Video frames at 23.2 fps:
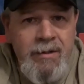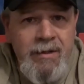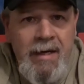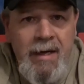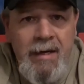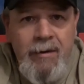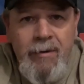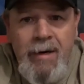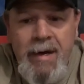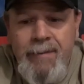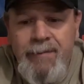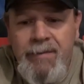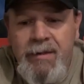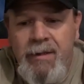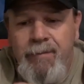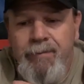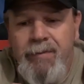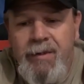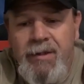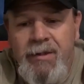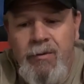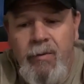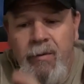tie wrapped
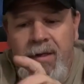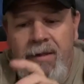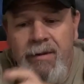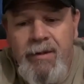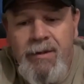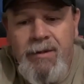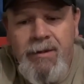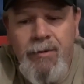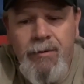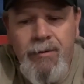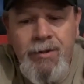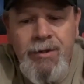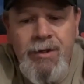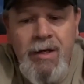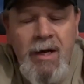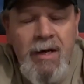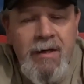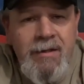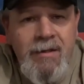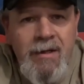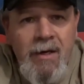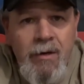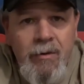it between the two
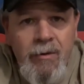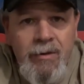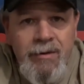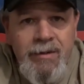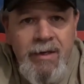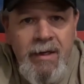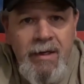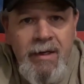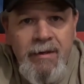shock towers